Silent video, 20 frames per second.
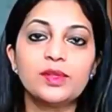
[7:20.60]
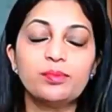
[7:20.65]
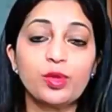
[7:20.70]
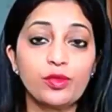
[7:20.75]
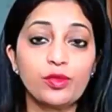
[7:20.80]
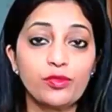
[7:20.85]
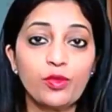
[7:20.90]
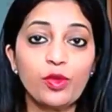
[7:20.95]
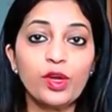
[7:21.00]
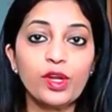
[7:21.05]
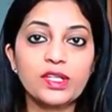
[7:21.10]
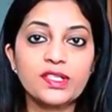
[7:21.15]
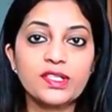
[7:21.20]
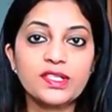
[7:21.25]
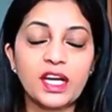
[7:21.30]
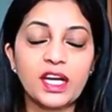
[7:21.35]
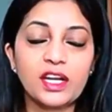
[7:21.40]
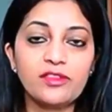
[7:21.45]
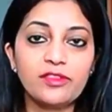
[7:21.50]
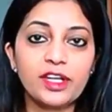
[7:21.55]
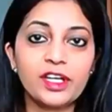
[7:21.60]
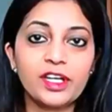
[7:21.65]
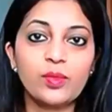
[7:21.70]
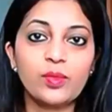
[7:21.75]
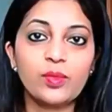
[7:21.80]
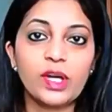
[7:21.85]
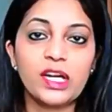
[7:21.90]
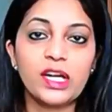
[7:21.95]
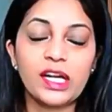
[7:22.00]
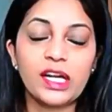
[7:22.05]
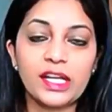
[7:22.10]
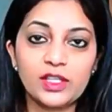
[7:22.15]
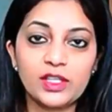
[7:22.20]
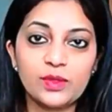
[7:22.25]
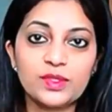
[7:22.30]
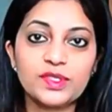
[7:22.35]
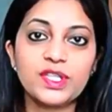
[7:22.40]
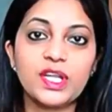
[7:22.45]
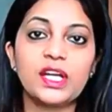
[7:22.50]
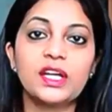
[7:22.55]
portfolio has done very well, like you
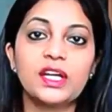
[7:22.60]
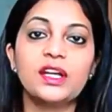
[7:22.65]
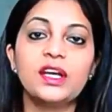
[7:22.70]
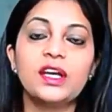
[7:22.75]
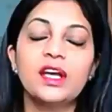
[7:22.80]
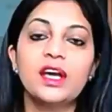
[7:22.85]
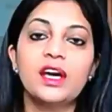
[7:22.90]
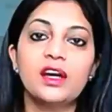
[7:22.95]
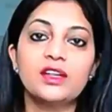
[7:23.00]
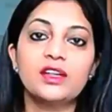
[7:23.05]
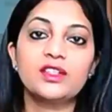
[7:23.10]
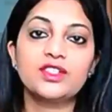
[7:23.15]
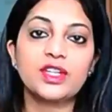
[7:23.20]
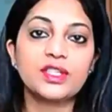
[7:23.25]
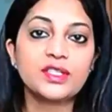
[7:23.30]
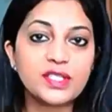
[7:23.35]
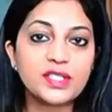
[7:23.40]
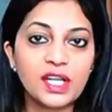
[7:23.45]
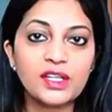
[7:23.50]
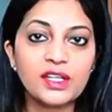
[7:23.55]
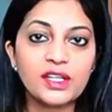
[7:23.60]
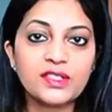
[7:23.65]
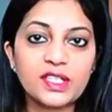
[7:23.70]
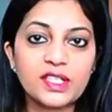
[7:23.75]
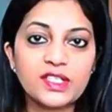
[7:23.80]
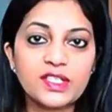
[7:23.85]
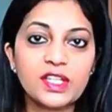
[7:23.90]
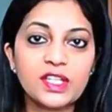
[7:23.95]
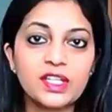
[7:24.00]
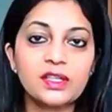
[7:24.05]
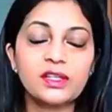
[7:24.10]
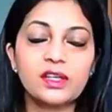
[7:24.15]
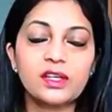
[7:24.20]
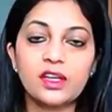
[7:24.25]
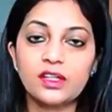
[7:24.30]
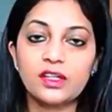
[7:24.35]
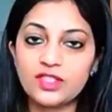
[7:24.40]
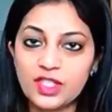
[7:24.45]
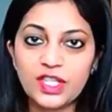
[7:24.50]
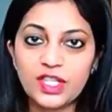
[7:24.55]
said, just under
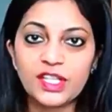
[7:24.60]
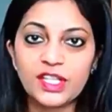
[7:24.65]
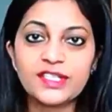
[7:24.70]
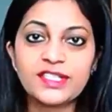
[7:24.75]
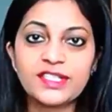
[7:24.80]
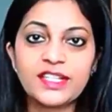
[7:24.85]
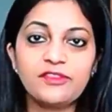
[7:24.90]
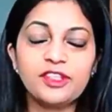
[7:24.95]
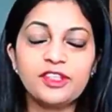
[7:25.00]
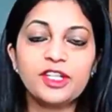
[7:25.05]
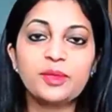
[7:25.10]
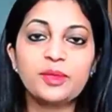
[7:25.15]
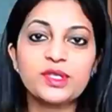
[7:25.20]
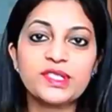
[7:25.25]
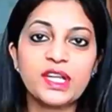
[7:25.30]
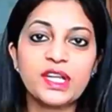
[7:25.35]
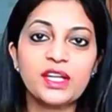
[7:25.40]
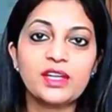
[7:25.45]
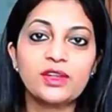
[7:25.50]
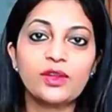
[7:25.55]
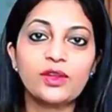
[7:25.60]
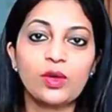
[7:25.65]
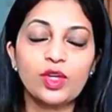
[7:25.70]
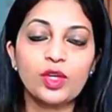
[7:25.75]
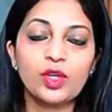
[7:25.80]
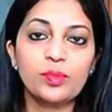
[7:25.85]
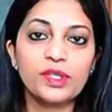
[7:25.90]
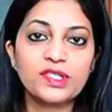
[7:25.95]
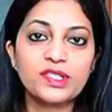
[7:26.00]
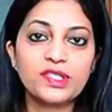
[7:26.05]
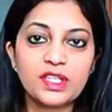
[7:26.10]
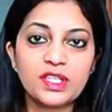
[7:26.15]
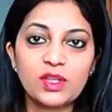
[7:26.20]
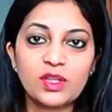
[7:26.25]
70% occupancy.